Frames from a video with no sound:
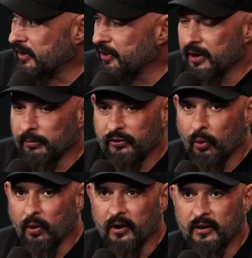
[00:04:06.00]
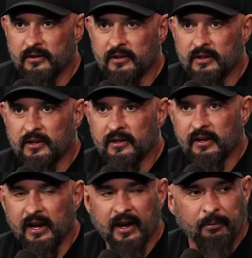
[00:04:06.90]
good. I'm sore. Yeah.
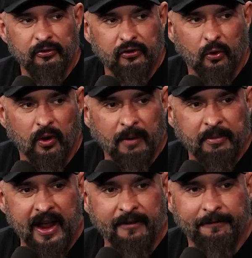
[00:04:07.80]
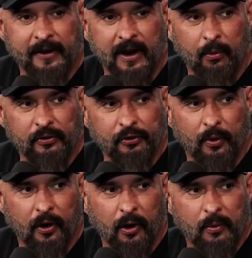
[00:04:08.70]
Yeah, I'm sore. I can't figure out what's
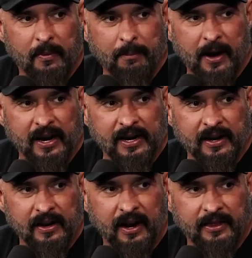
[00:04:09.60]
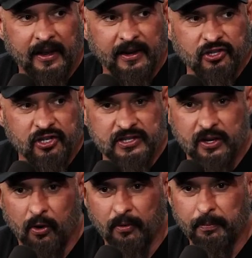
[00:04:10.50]
going on with my body, and I think it's
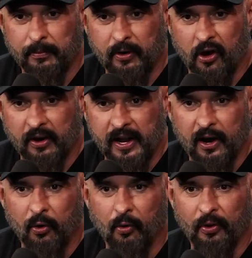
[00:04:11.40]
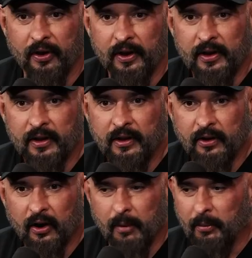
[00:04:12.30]
just called getting old. Mm.
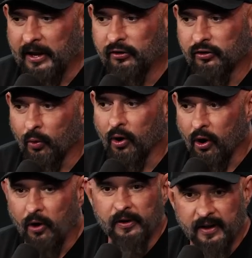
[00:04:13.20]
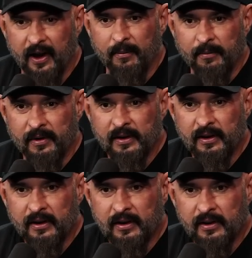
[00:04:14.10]
You know, I'm like sore all the time.
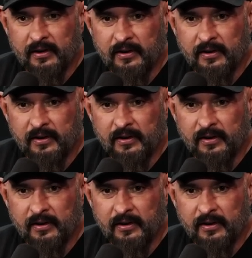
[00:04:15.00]
I smell